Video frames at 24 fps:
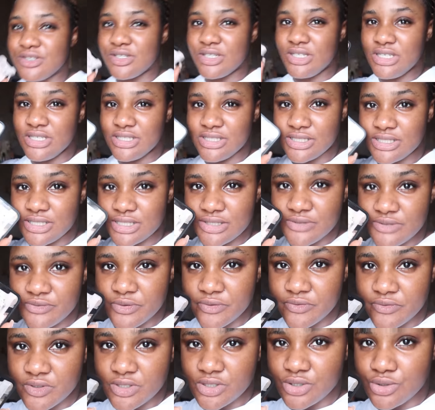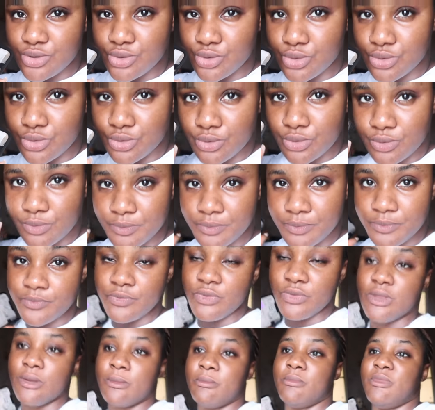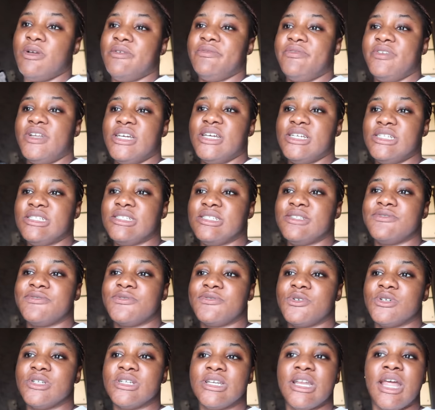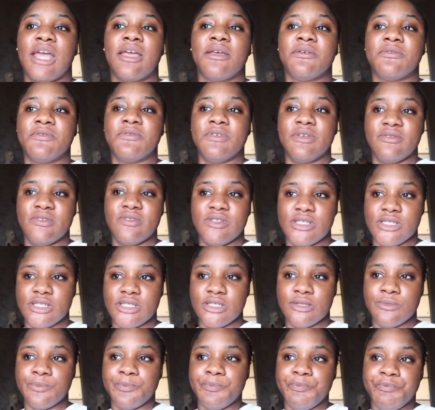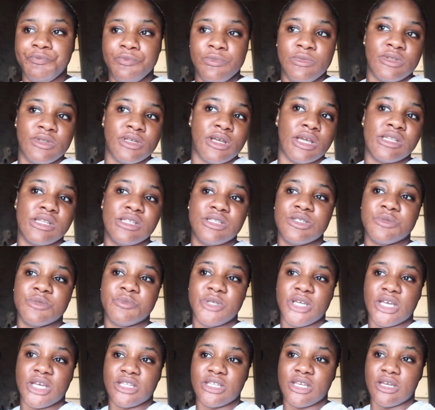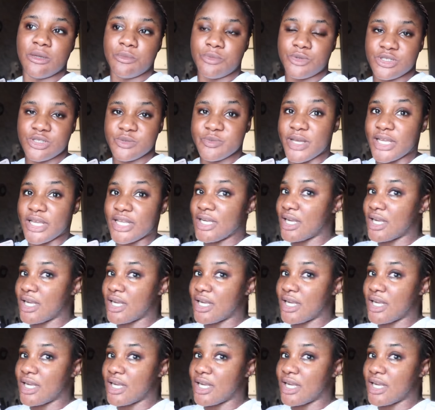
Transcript: currently 6:52. My flight is for 9:50. I need to be at the airport by